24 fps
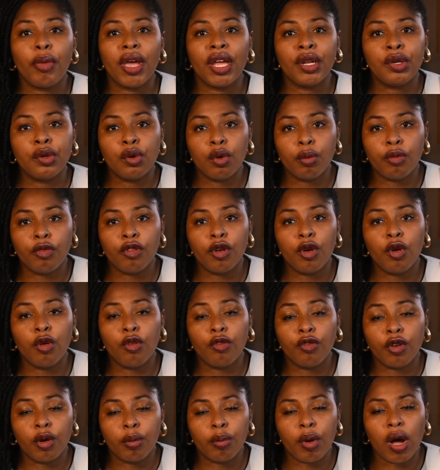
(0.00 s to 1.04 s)
bend
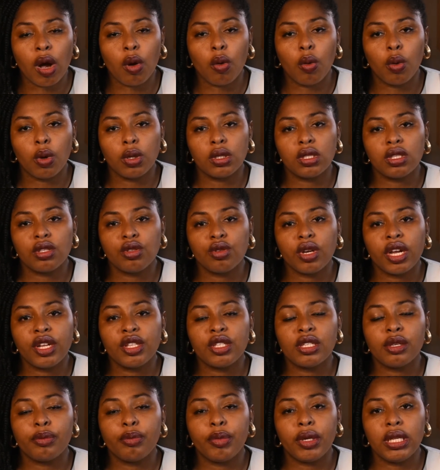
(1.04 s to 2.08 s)
over backwards trying
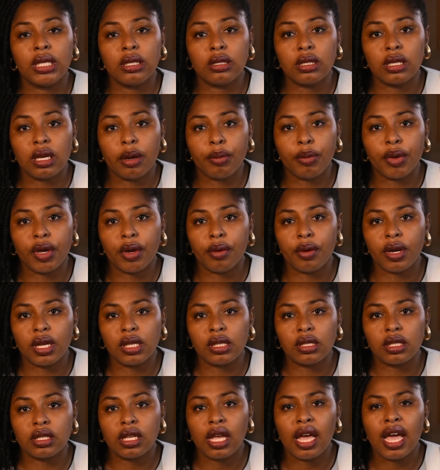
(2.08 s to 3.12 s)
to please their
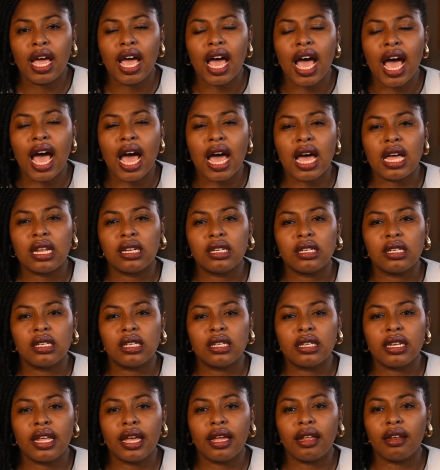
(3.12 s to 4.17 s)
parents, and
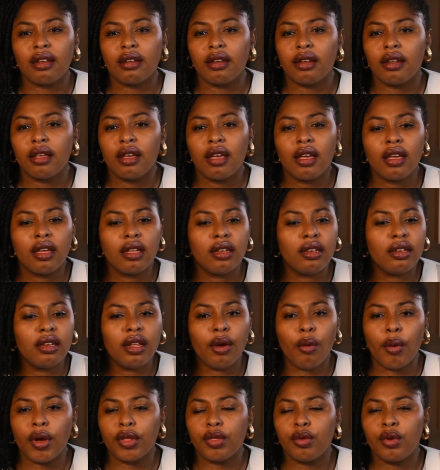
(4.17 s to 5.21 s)
then
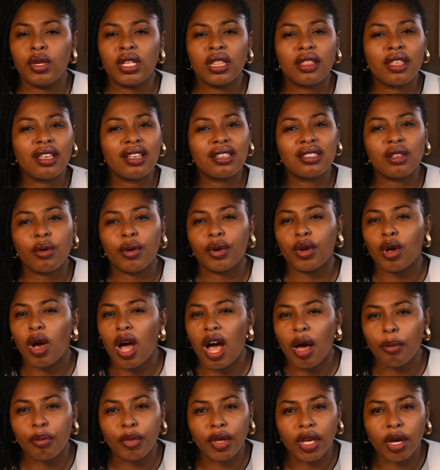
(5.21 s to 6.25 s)
they were doing things they were not
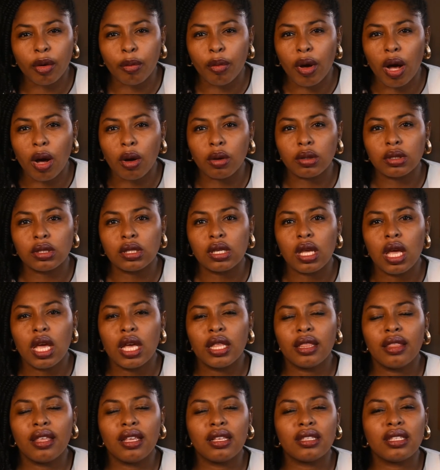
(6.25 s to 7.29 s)
happy about,
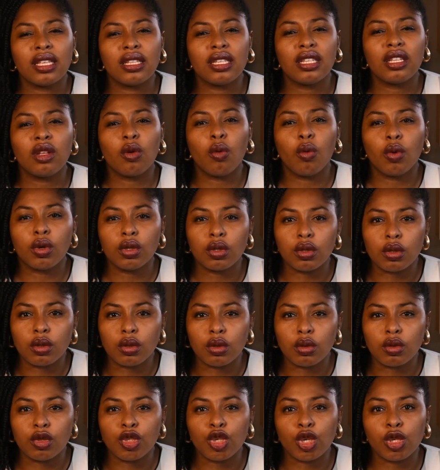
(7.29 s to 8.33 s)
things they didn't want to
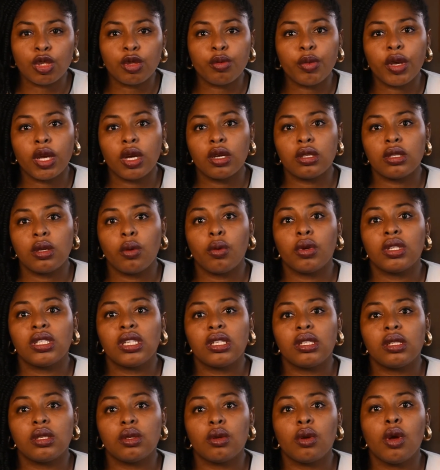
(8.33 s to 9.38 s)
do just because they
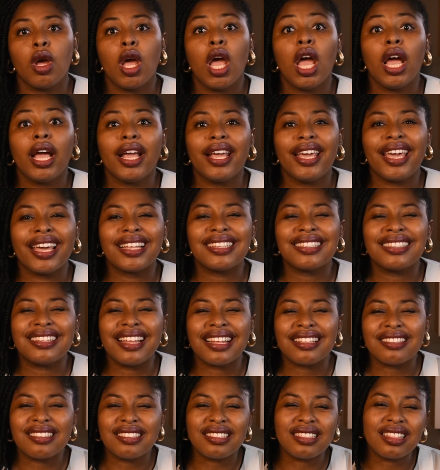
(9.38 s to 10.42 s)
wanted to get
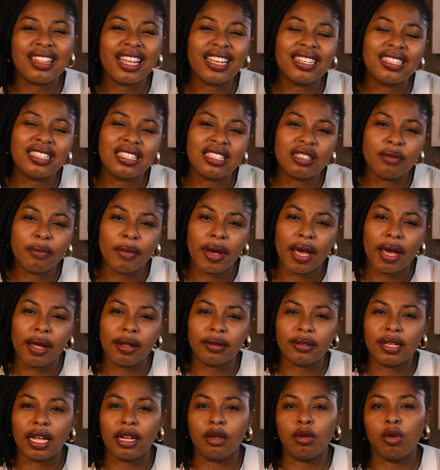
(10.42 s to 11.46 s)
that slight
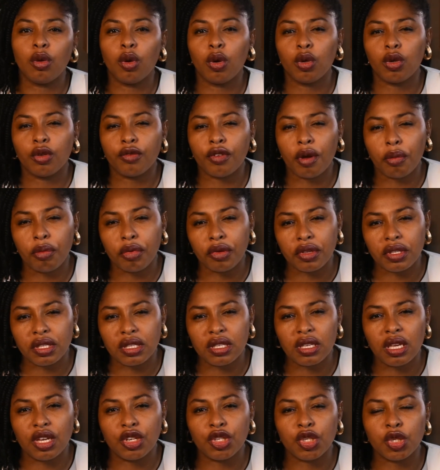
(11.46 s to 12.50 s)
smile, that nod of
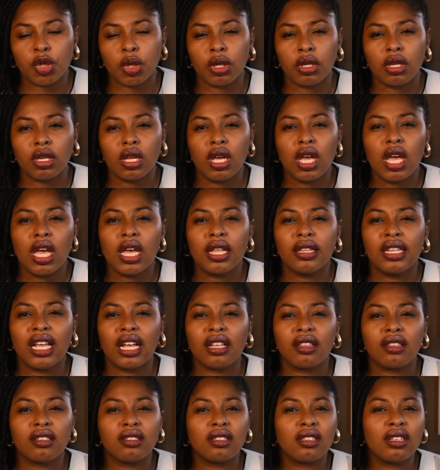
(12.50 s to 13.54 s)
appreciation,
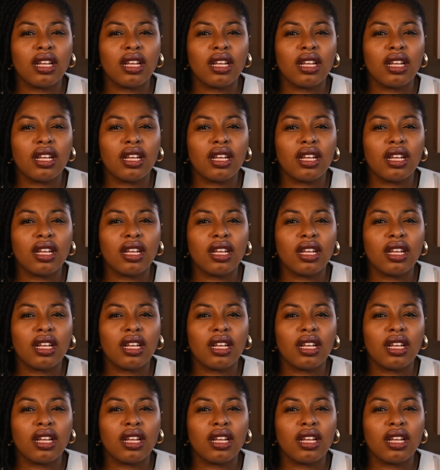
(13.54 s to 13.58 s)
that